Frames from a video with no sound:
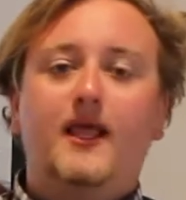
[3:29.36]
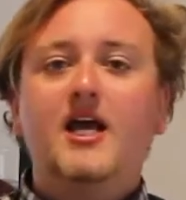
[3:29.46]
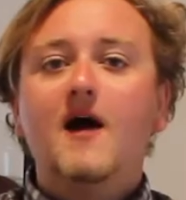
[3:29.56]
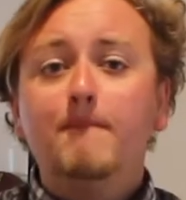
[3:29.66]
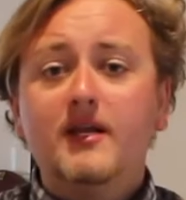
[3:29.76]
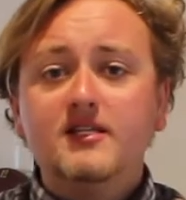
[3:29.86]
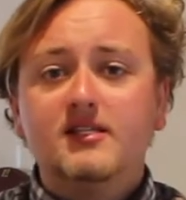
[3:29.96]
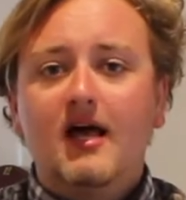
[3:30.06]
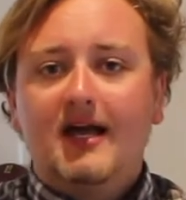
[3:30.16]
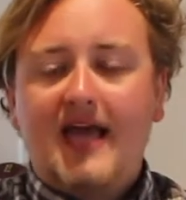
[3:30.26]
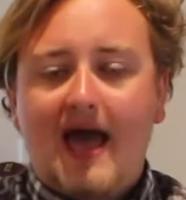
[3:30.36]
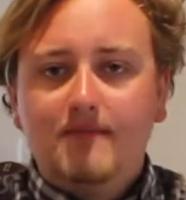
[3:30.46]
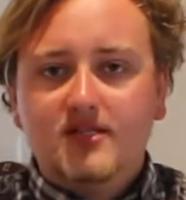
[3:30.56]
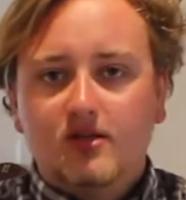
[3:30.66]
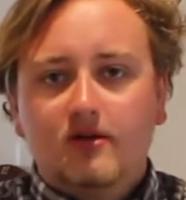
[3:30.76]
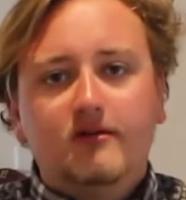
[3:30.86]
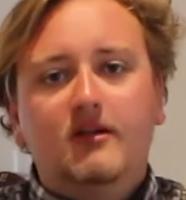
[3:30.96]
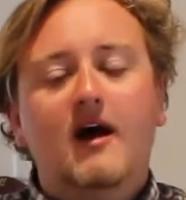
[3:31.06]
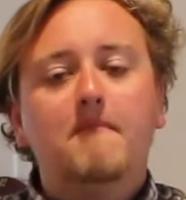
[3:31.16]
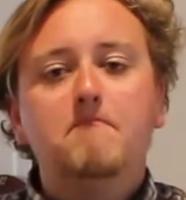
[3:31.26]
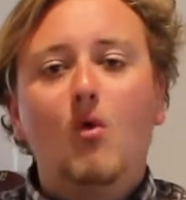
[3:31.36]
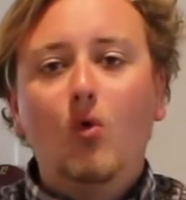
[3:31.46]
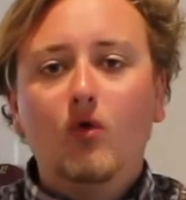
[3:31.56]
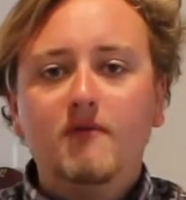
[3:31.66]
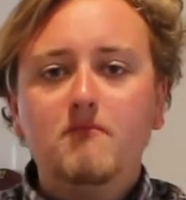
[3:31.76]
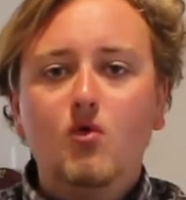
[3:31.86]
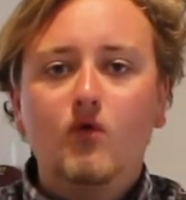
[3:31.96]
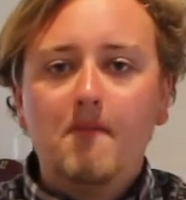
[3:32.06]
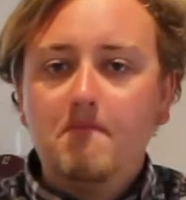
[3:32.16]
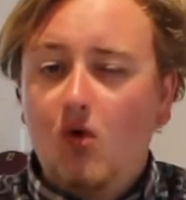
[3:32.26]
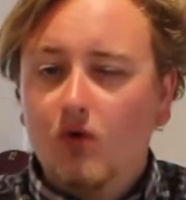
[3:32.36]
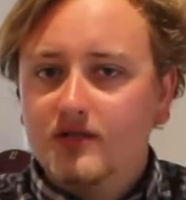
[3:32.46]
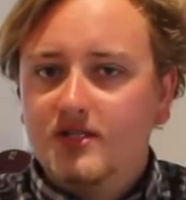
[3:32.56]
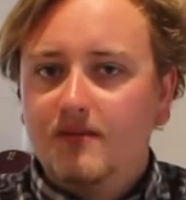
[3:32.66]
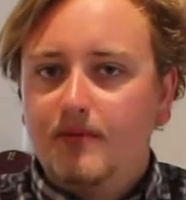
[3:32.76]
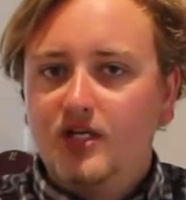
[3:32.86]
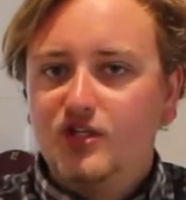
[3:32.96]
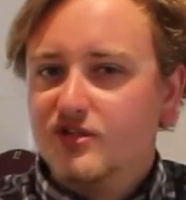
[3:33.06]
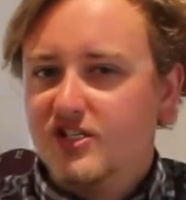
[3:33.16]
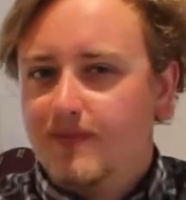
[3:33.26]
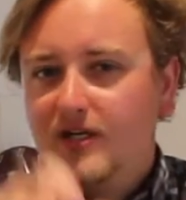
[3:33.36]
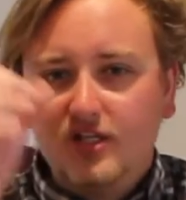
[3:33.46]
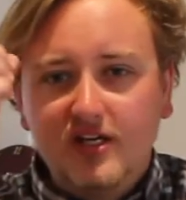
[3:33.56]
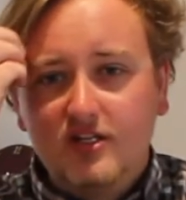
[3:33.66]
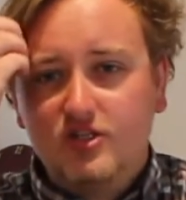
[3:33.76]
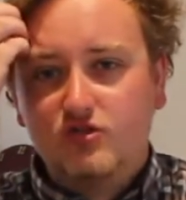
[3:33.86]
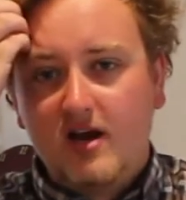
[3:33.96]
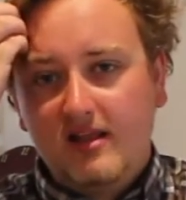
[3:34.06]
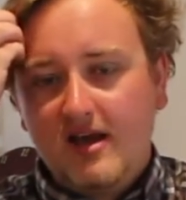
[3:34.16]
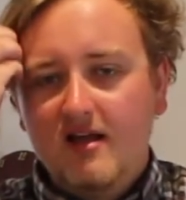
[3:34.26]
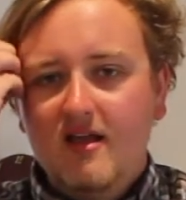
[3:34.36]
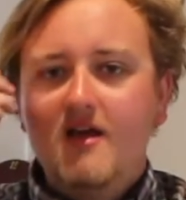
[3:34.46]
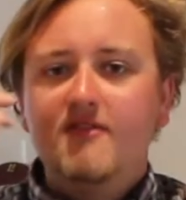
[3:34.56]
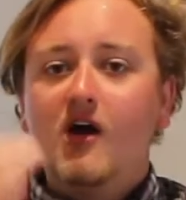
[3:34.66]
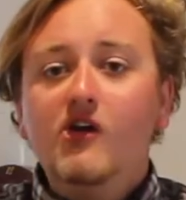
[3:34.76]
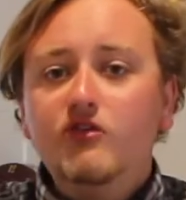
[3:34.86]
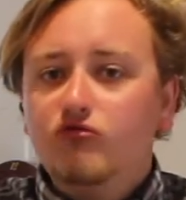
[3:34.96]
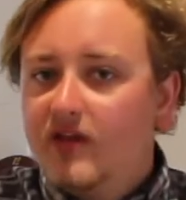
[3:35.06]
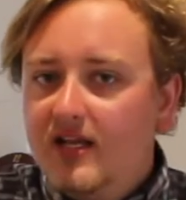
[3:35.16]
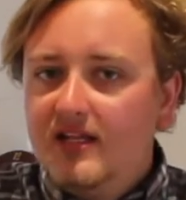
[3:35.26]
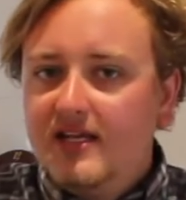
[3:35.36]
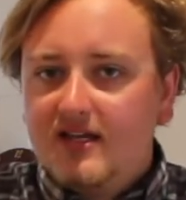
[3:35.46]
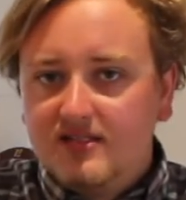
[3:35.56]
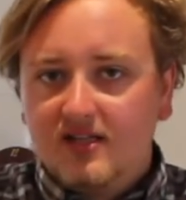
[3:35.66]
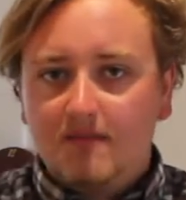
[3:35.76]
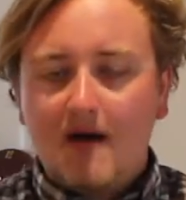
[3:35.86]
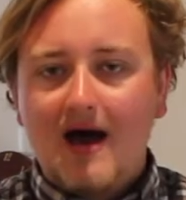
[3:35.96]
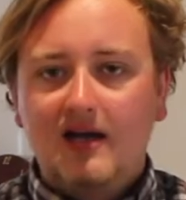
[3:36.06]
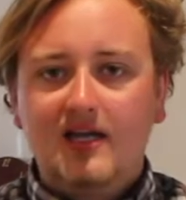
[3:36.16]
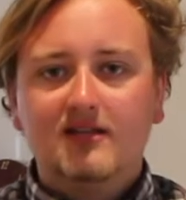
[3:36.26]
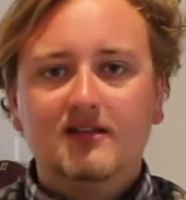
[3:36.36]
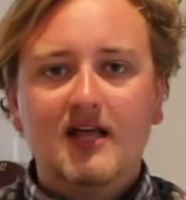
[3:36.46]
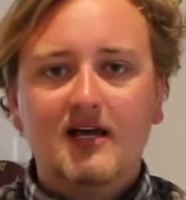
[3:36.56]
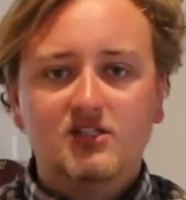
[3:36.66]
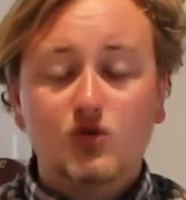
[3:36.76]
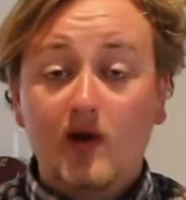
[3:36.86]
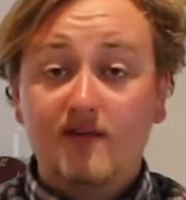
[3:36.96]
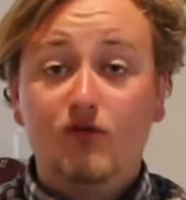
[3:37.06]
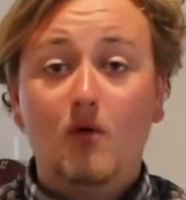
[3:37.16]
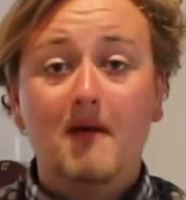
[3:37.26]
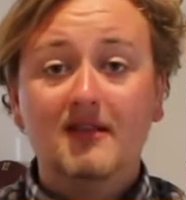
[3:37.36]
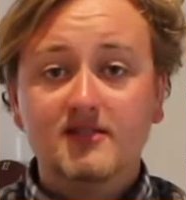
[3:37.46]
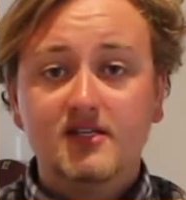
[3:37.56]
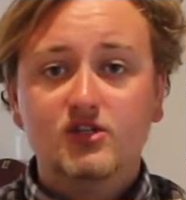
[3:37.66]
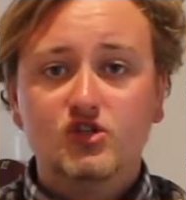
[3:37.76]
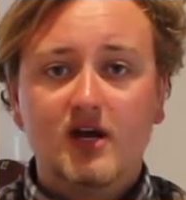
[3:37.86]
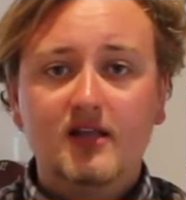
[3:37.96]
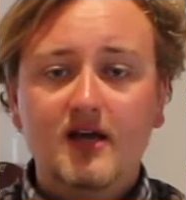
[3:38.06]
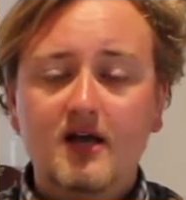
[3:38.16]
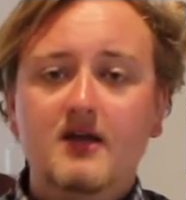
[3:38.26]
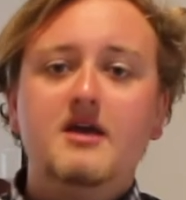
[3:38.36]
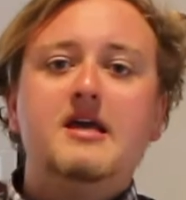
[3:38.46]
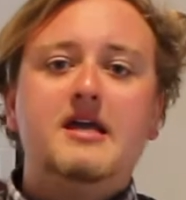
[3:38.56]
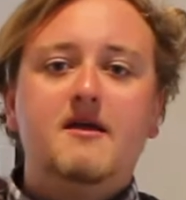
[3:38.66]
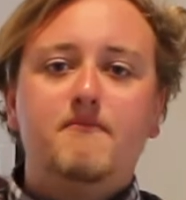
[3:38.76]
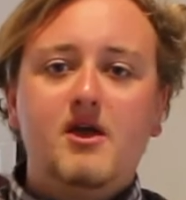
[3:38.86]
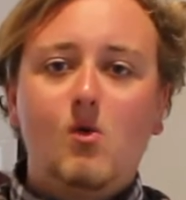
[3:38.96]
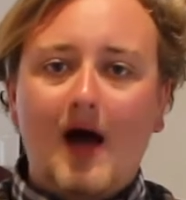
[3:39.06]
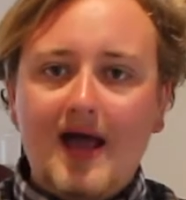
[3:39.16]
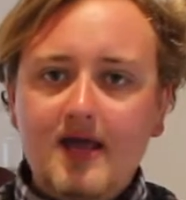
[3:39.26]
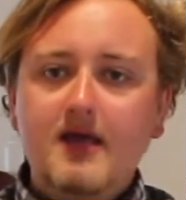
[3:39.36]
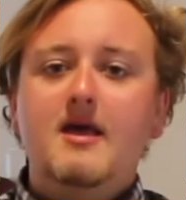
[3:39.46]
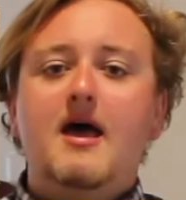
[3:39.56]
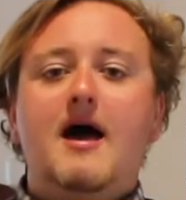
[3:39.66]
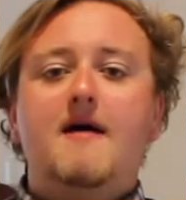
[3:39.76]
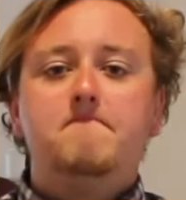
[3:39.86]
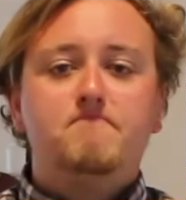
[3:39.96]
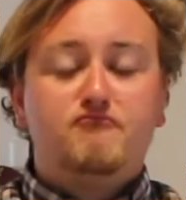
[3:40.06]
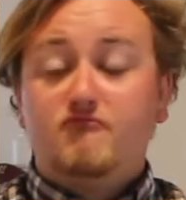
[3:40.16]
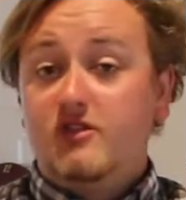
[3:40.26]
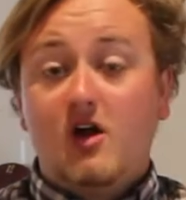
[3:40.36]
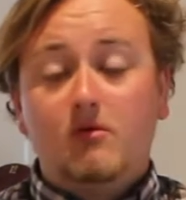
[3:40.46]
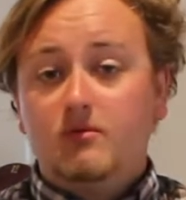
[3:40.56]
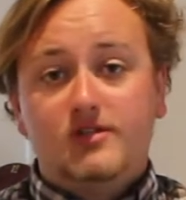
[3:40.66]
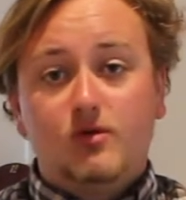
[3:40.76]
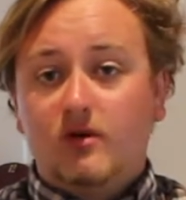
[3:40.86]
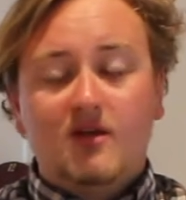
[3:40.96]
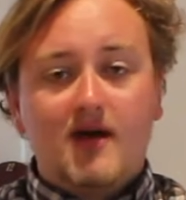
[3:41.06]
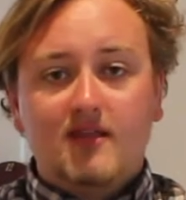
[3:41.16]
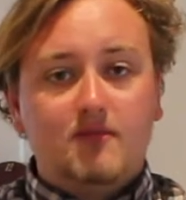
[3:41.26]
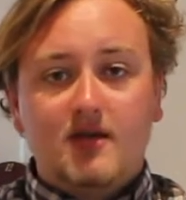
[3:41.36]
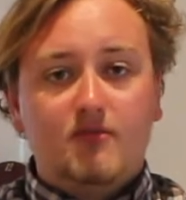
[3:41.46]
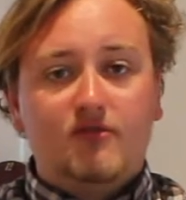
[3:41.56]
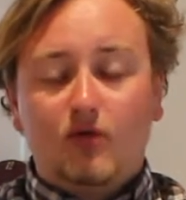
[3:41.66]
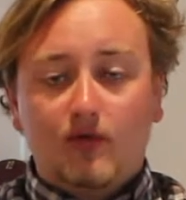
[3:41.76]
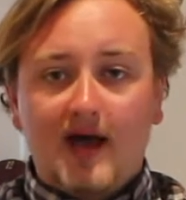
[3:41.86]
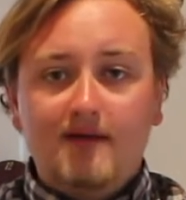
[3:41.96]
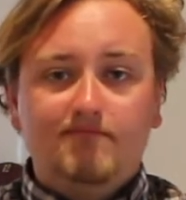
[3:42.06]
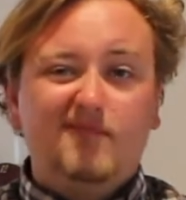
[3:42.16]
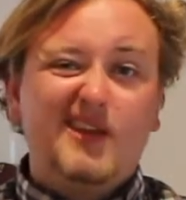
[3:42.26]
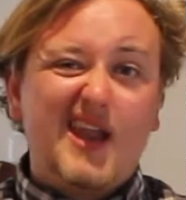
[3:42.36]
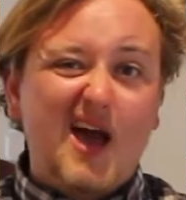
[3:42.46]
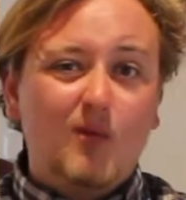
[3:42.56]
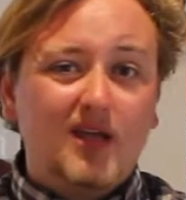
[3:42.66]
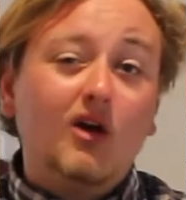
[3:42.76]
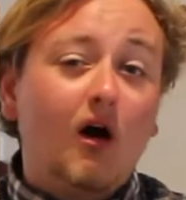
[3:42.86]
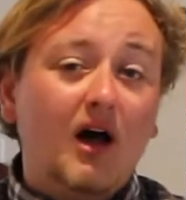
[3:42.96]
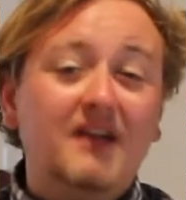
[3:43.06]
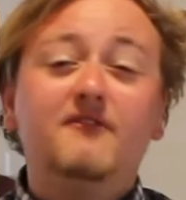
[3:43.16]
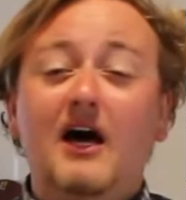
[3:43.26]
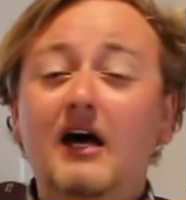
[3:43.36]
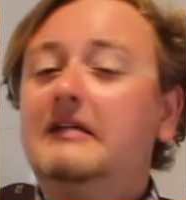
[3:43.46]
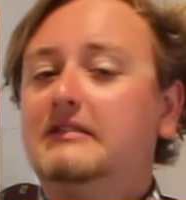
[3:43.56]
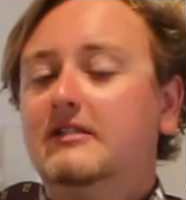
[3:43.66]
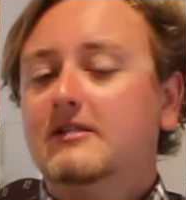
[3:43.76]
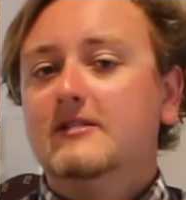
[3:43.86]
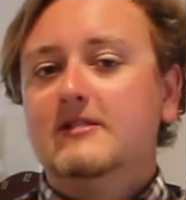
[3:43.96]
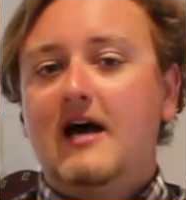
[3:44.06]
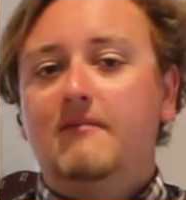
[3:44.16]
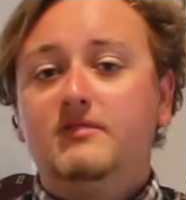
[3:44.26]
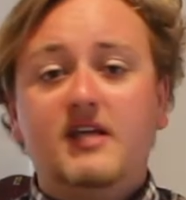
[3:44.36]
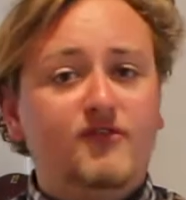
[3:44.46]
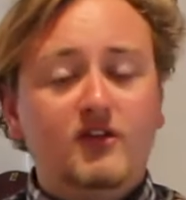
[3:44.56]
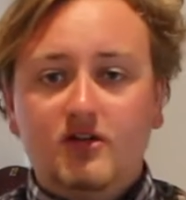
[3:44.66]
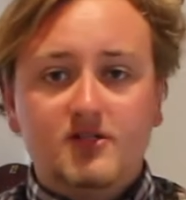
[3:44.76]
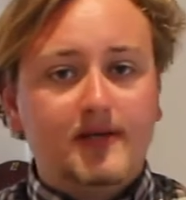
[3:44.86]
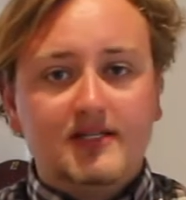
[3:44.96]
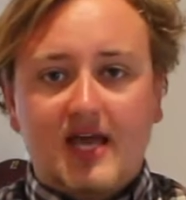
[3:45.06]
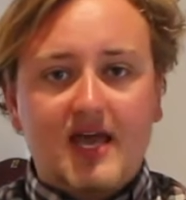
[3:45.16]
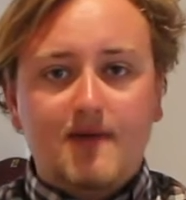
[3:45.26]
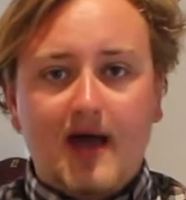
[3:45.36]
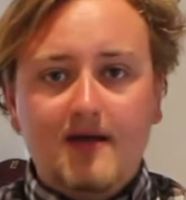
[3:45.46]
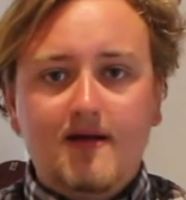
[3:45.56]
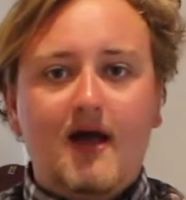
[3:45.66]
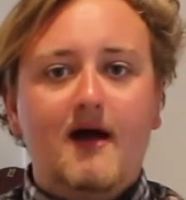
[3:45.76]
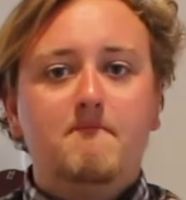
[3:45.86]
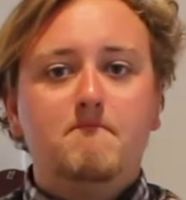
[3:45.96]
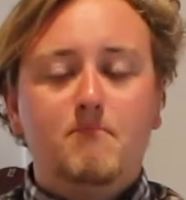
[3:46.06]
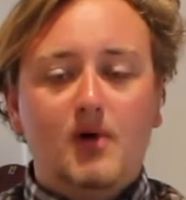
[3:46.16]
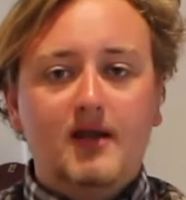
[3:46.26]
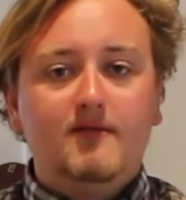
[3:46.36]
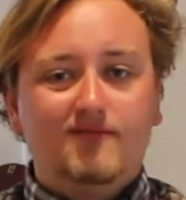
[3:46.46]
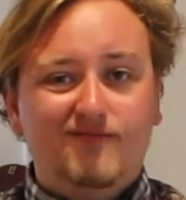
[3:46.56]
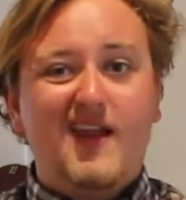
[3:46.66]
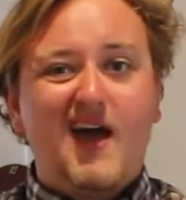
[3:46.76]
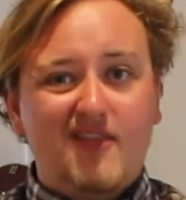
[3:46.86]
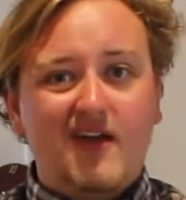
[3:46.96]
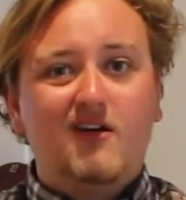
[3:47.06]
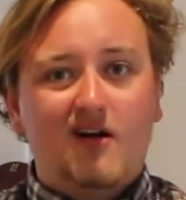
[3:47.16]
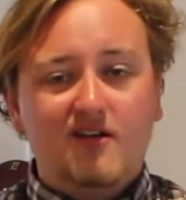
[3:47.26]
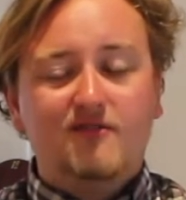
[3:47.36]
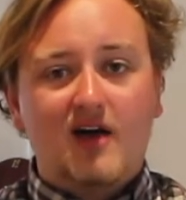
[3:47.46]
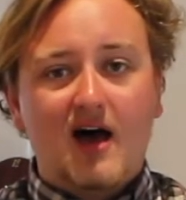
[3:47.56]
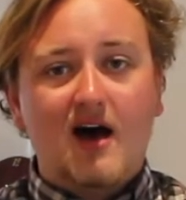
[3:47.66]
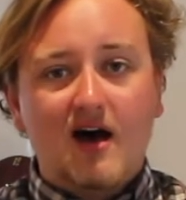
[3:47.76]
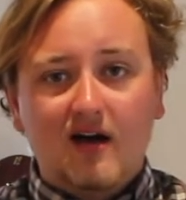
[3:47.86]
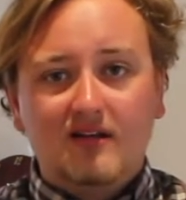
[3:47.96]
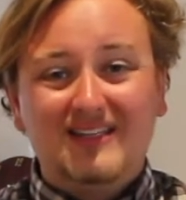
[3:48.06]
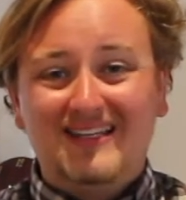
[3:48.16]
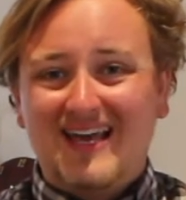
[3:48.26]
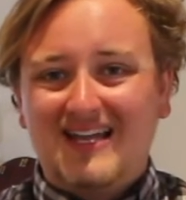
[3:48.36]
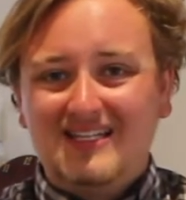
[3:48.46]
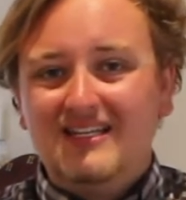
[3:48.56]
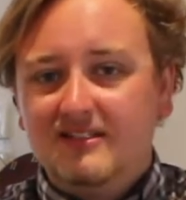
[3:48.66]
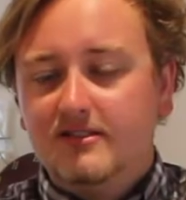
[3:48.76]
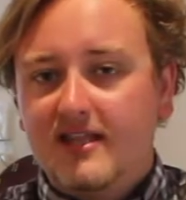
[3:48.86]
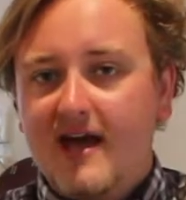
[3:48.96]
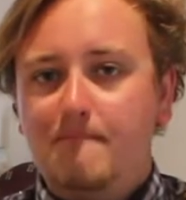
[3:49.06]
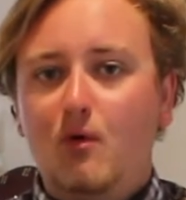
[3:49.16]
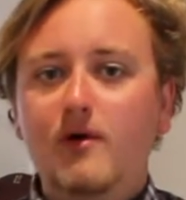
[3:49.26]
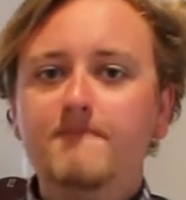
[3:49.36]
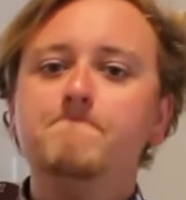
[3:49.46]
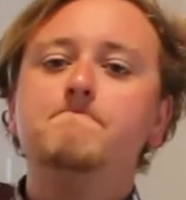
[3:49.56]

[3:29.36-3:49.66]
companies like Amazon come more and more into the picture, especially in Australia. They only really entered the market in the last 24 months in Australia in a big way. No one was talking about them here before that. Now we kind of are. Definitely not as big as eBay, but now they kind of are getting to that point.